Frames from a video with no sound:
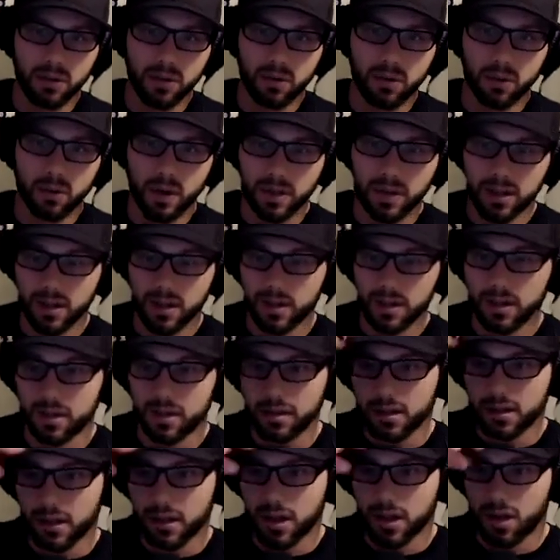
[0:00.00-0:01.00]
where
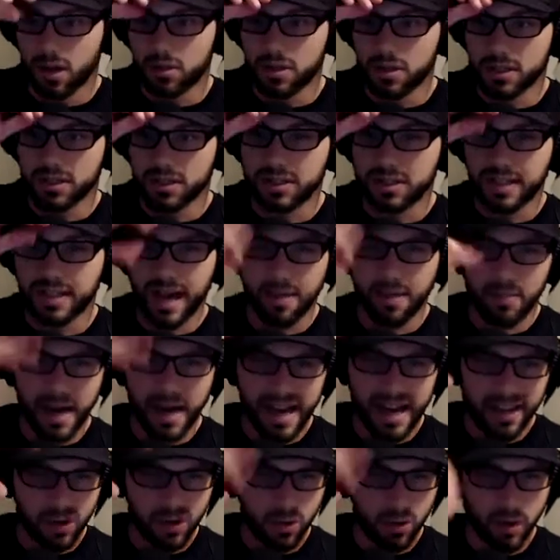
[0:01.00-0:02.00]
the coaches stop
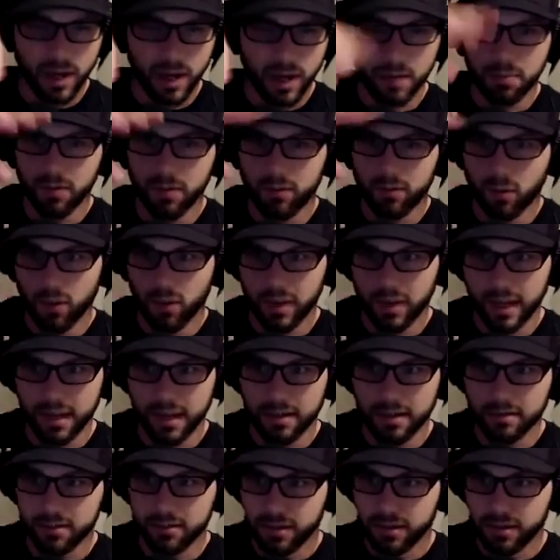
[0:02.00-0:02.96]
by quick before they,